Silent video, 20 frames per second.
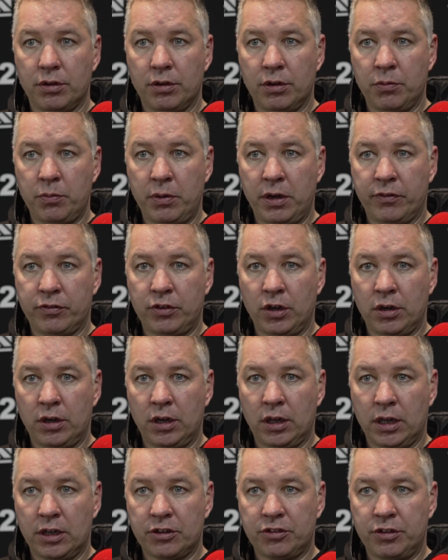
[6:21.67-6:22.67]
and we have done in
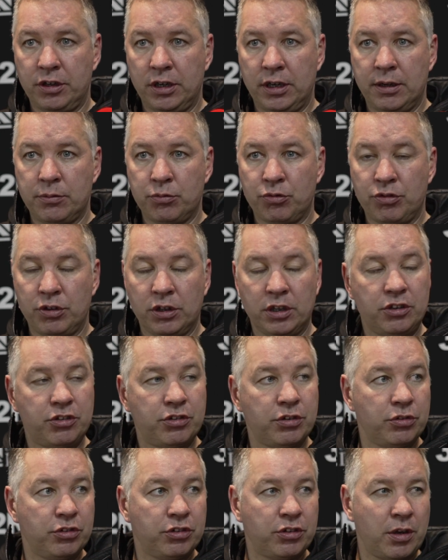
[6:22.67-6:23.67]
the last three games, really
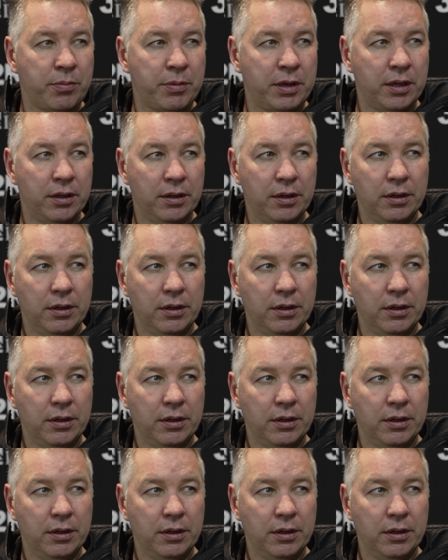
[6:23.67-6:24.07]
suits Sammy.